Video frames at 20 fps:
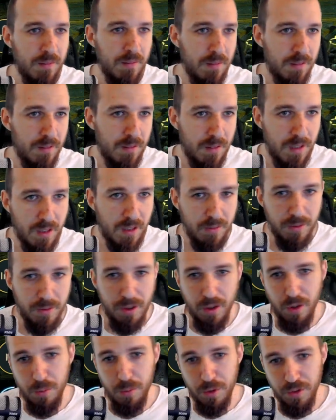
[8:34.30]
And we
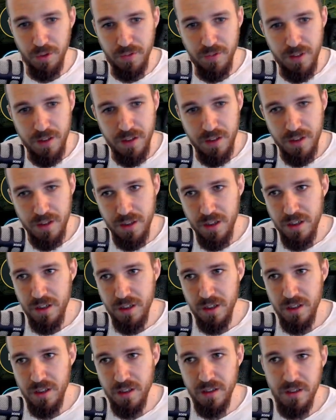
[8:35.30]
almost finished
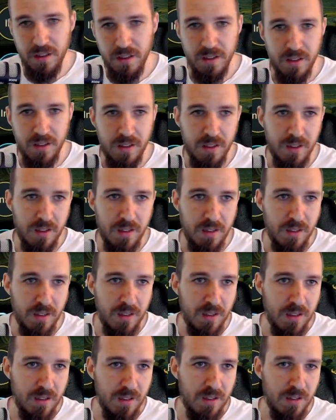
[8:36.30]
here.
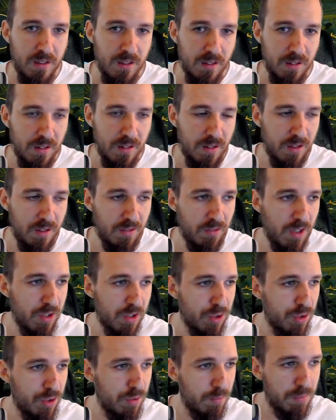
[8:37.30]
This run
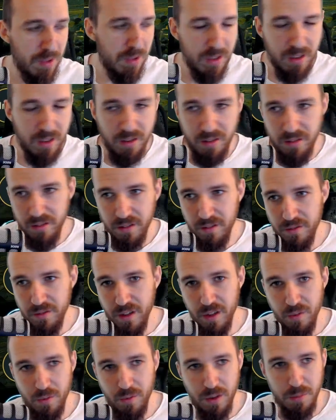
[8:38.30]
should be
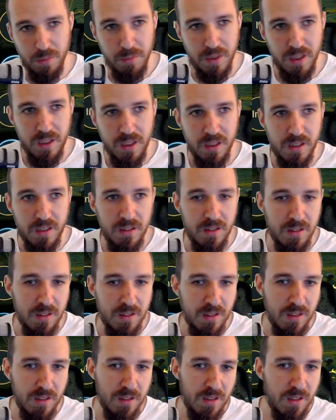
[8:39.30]
around 1 minute,
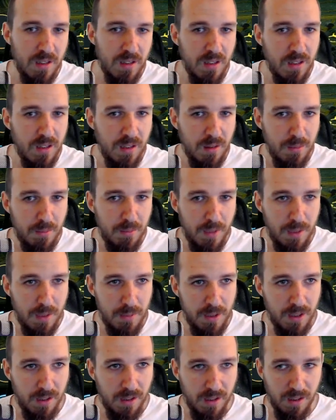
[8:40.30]
maybe
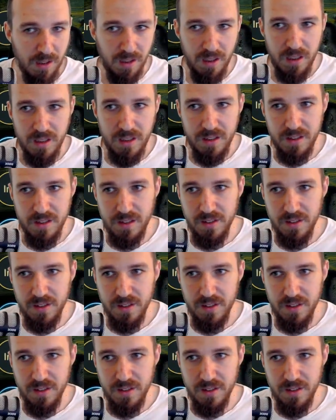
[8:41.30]
a little less.